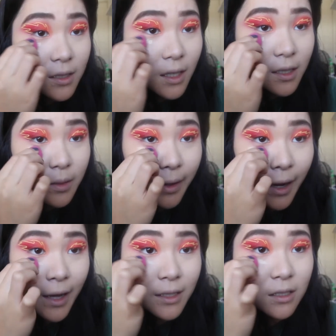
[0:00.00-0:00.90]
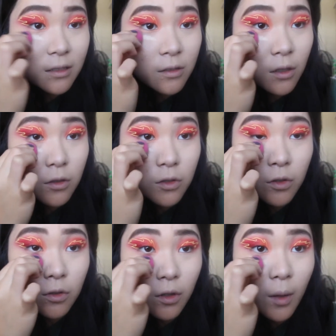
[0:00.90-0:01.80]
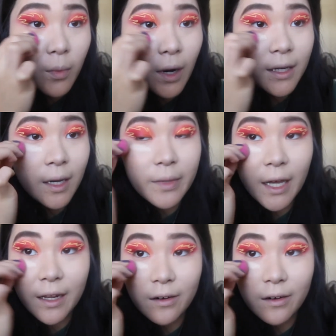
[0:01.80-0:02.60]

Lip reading: this under my eyes just to brighten up that